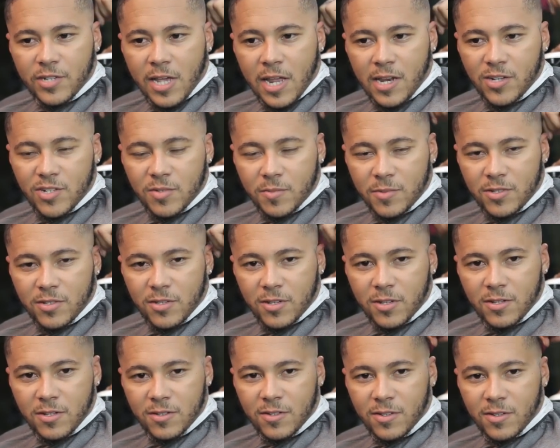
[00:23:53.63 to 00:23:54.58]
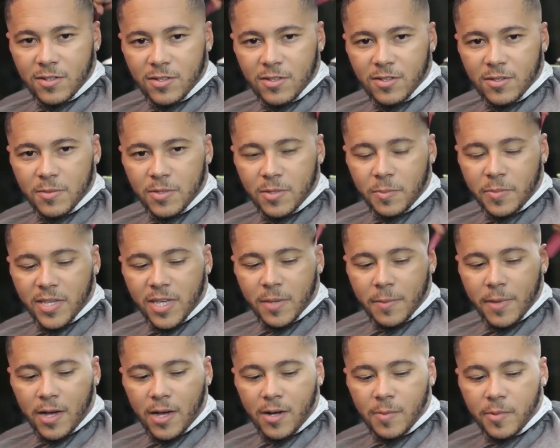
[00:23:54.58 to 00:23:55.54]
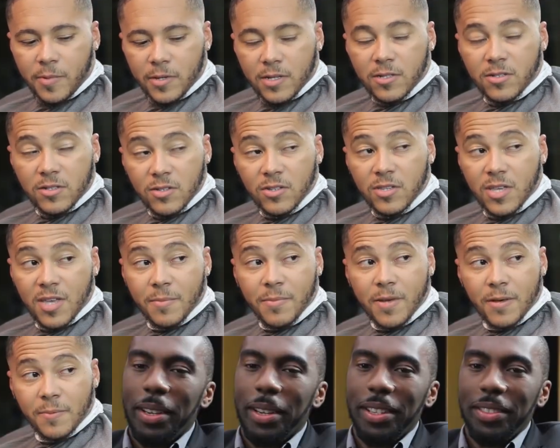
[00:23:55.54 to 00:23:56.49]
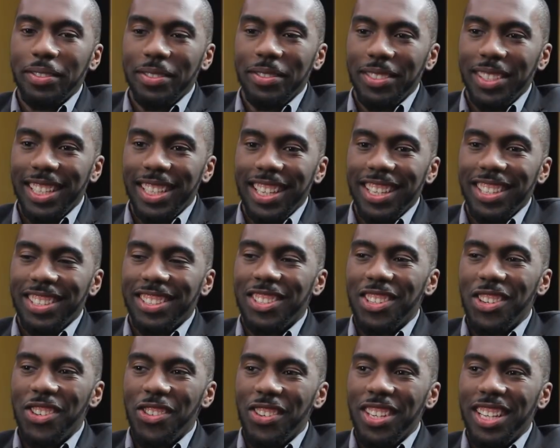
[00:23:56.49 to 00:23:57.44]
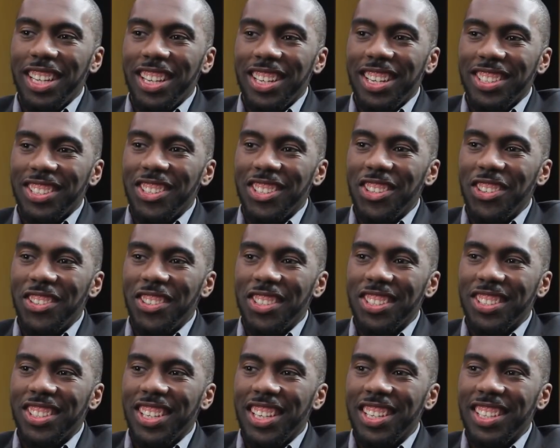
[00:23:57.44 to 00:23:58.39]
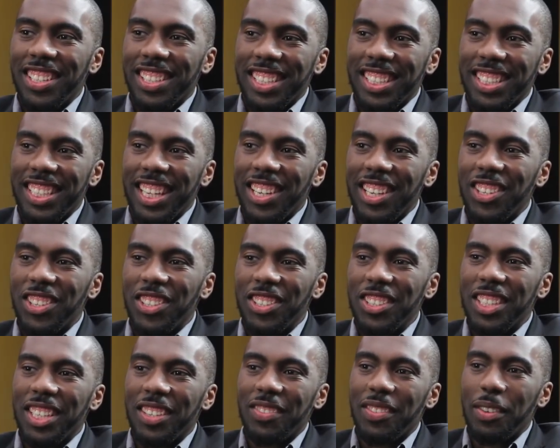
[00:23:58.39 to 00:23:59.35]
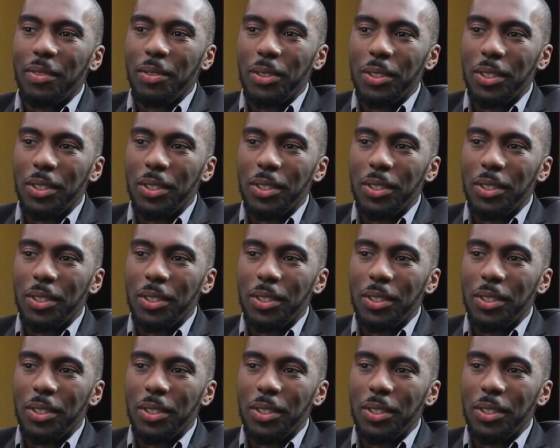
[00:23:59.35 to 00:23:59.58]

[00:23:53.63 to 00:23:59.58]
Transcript: They challenged me to pick it back up again, so yeah. man. Let us know. Stay in contact, man.